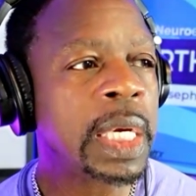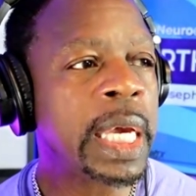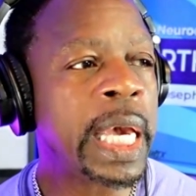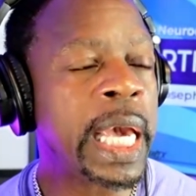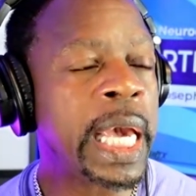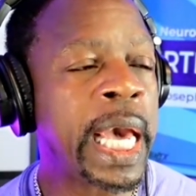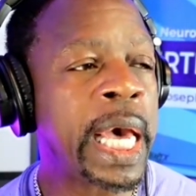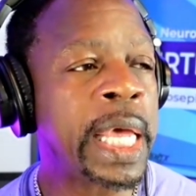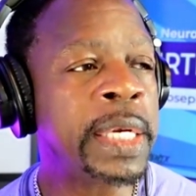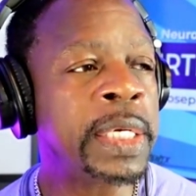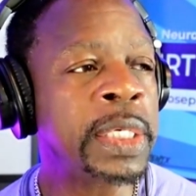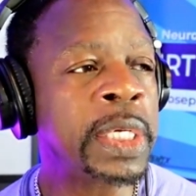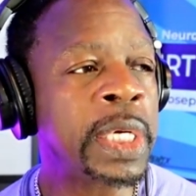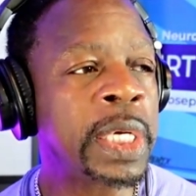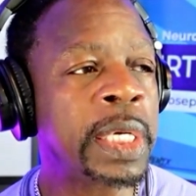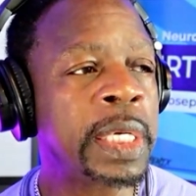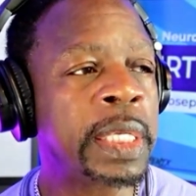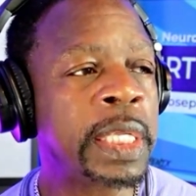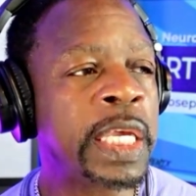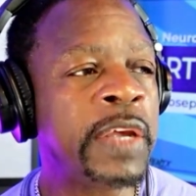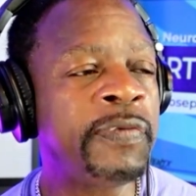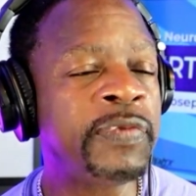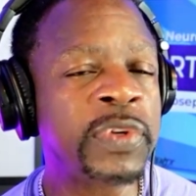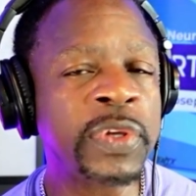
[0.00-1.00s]
And
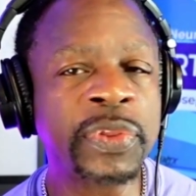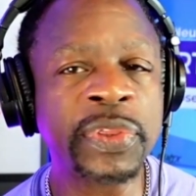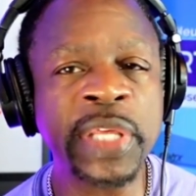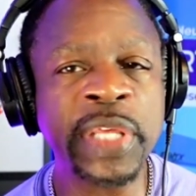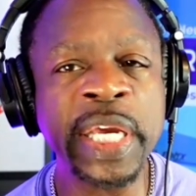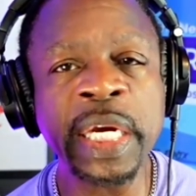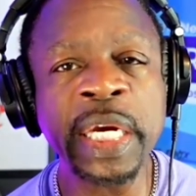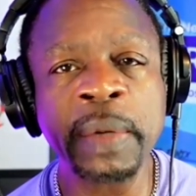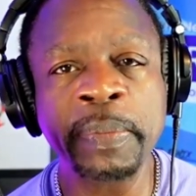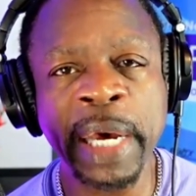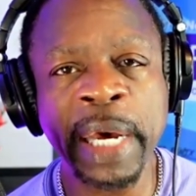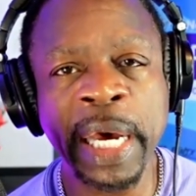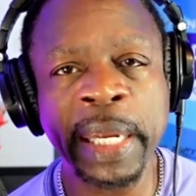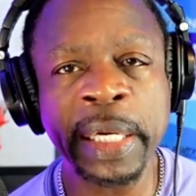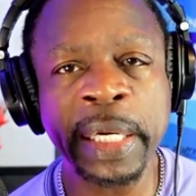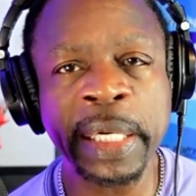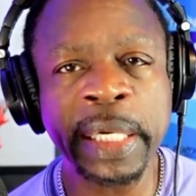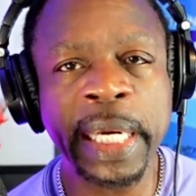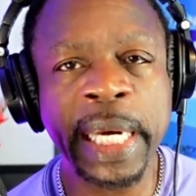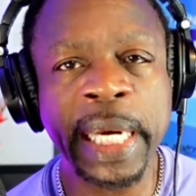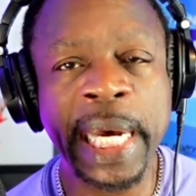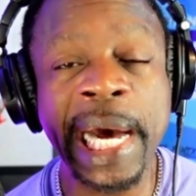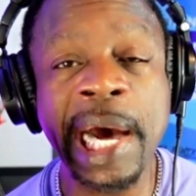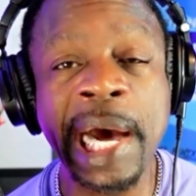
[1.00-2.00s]
if you think about
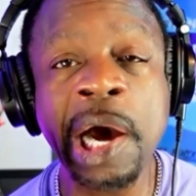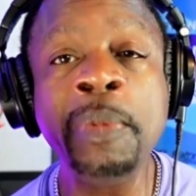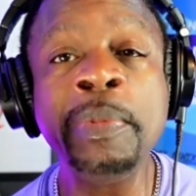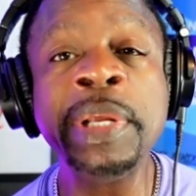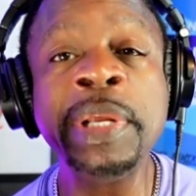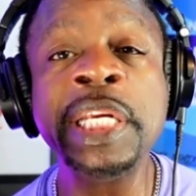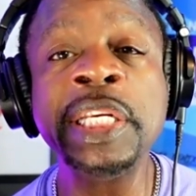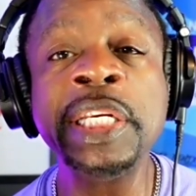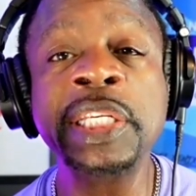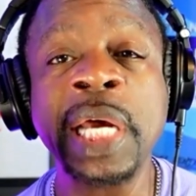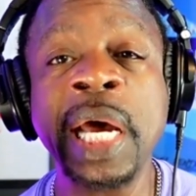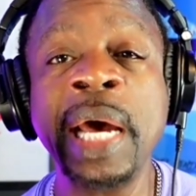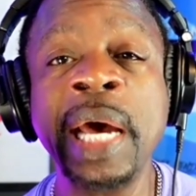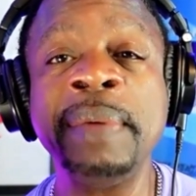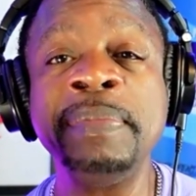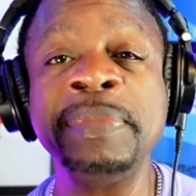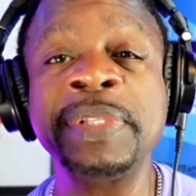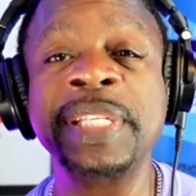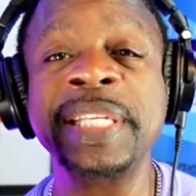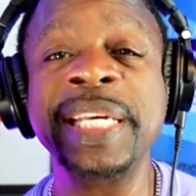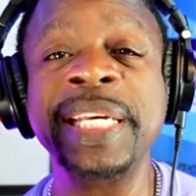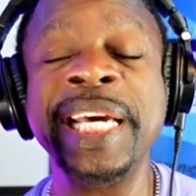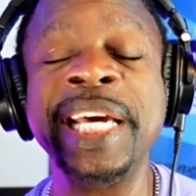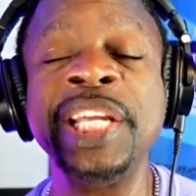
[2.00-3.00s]
it, how many
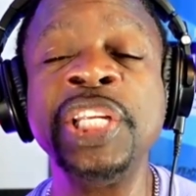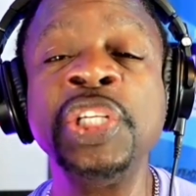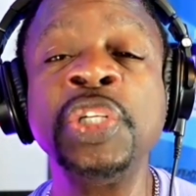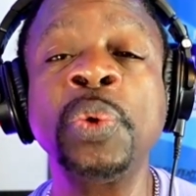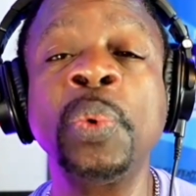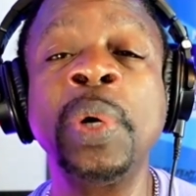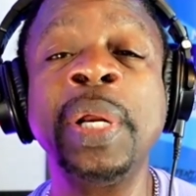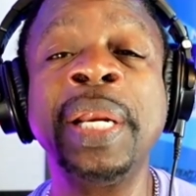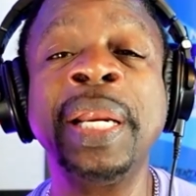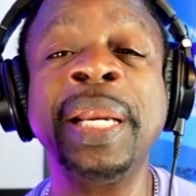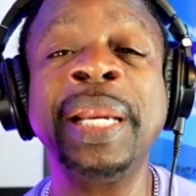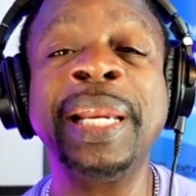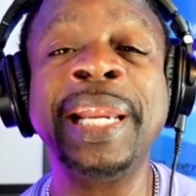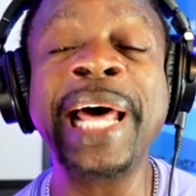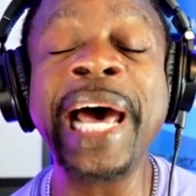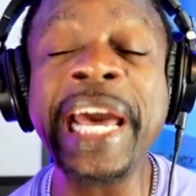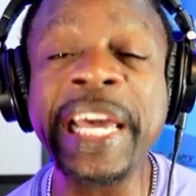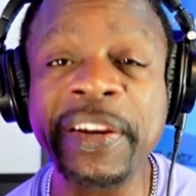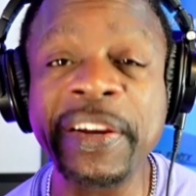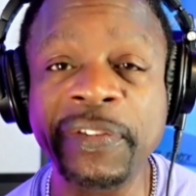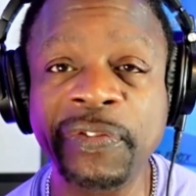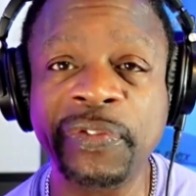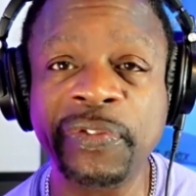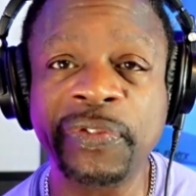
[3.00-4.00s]
times in your
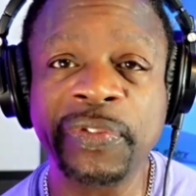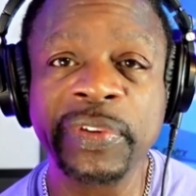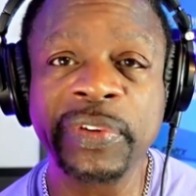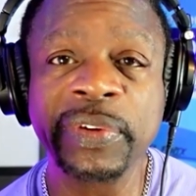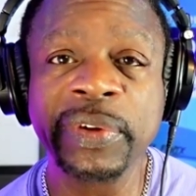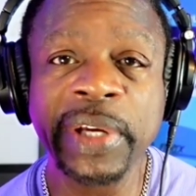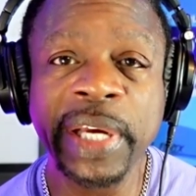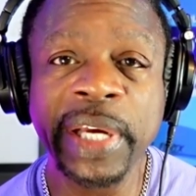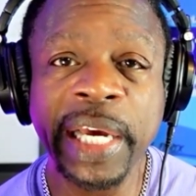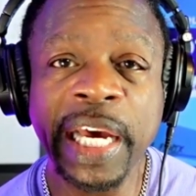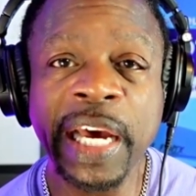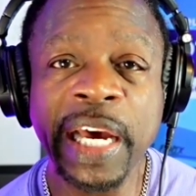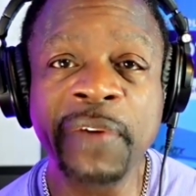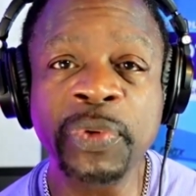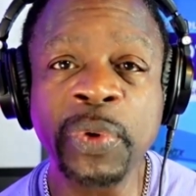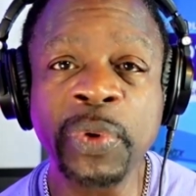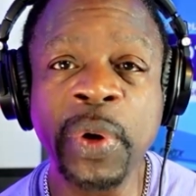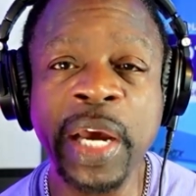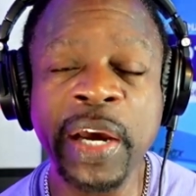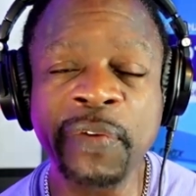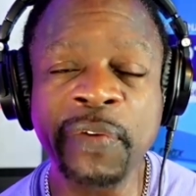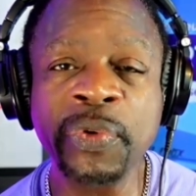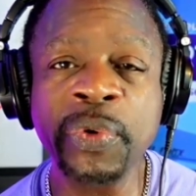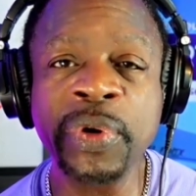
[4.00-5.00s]
life have
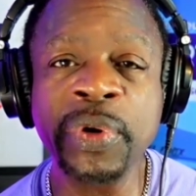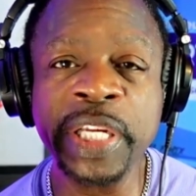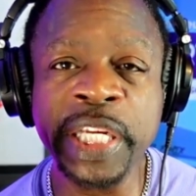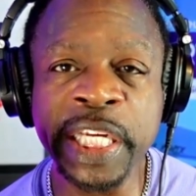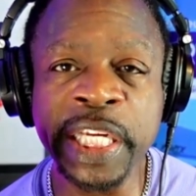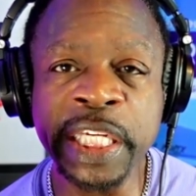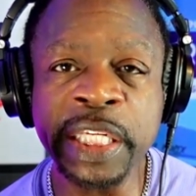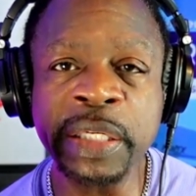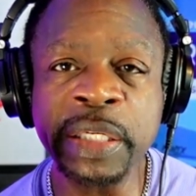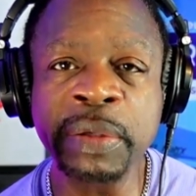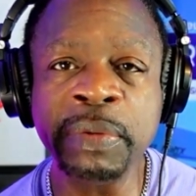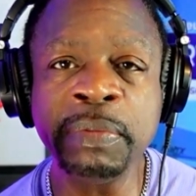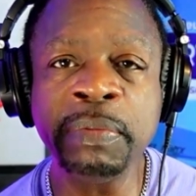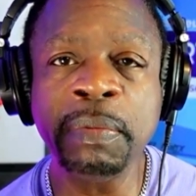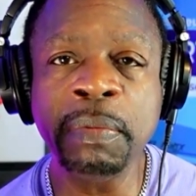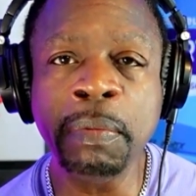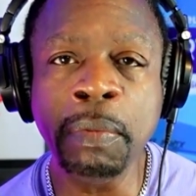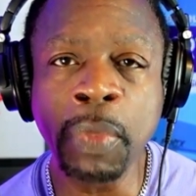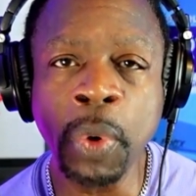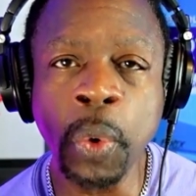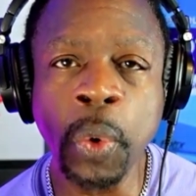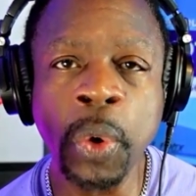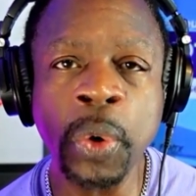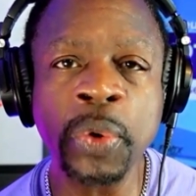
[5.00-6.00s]
you ever eaten
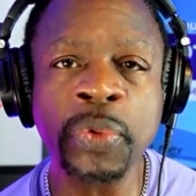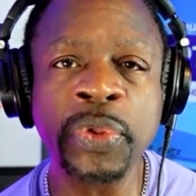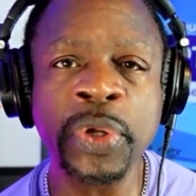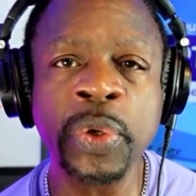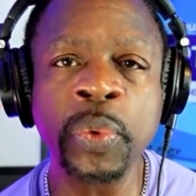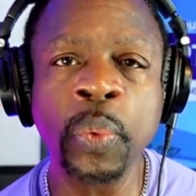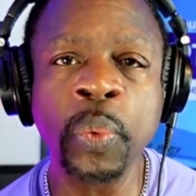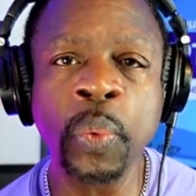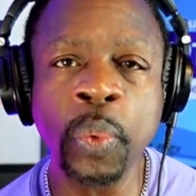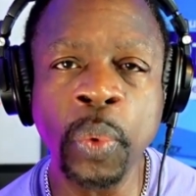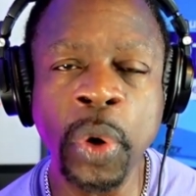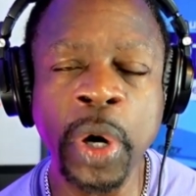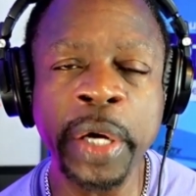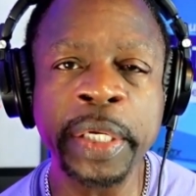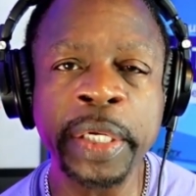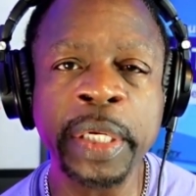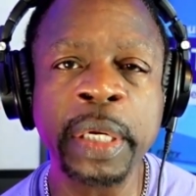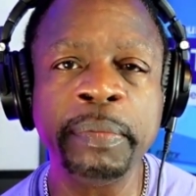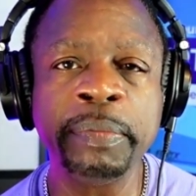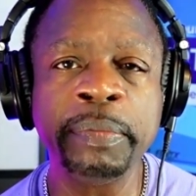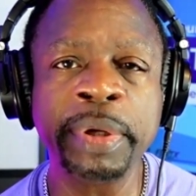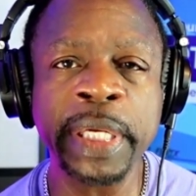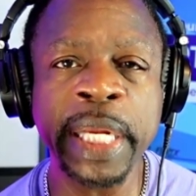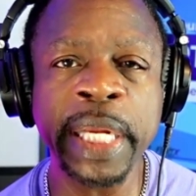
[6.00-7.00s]
more than
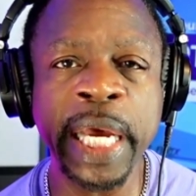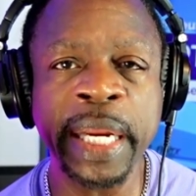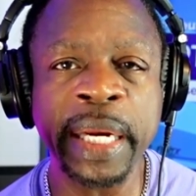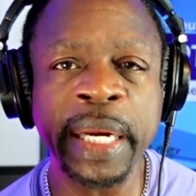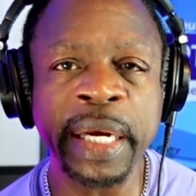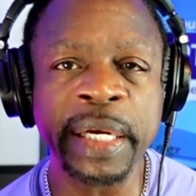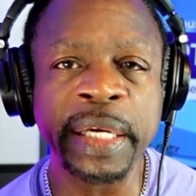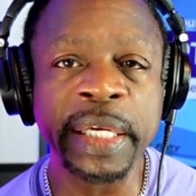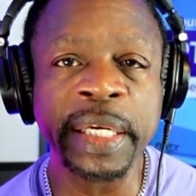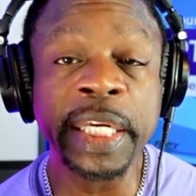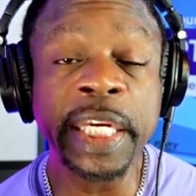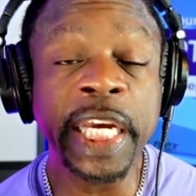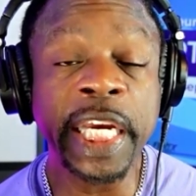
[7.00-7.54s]
one banana?